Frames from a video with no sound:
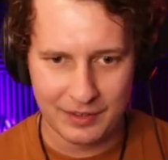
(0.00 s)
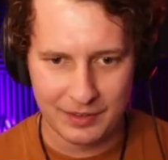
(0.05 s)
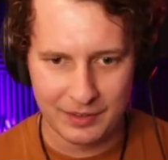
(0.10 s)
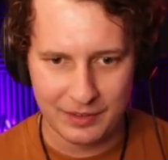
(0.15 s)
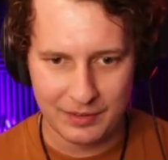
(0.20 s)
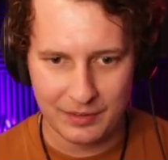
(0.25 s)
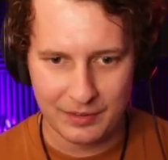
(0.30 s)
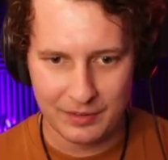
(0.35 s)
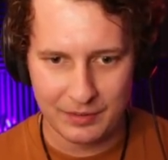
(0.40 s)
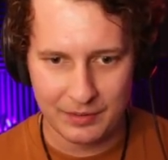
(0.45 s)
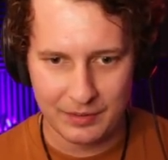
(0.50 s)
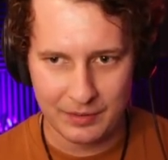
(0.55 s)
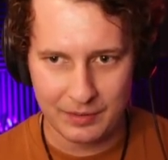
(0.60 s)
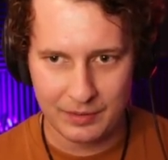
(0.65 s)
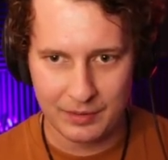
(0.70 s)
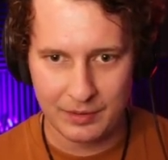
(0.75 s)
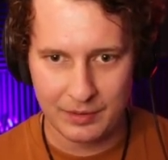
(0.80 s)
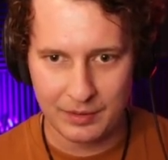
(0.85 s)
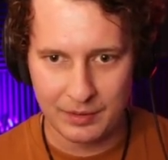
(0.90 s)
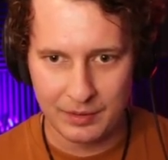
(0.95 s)

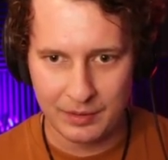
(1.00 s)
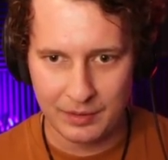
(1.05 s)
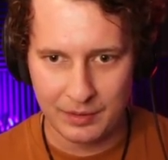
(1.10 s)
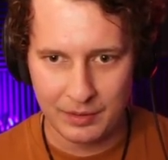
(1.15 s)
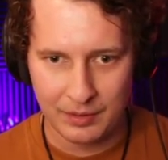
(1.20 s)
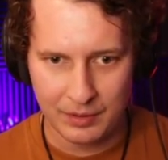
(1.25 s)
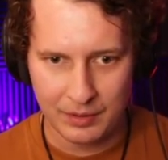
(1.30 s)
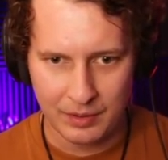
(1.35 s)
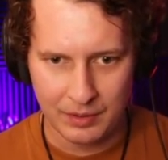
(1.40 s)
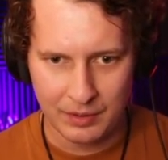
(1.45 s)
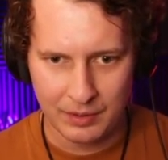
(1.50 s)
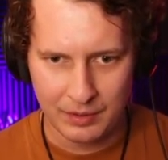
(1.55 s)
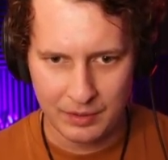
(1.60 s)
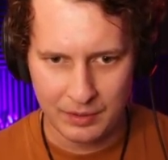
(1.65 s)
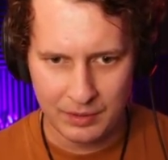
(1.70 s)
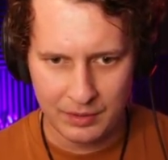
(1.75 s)
Nobody speaks.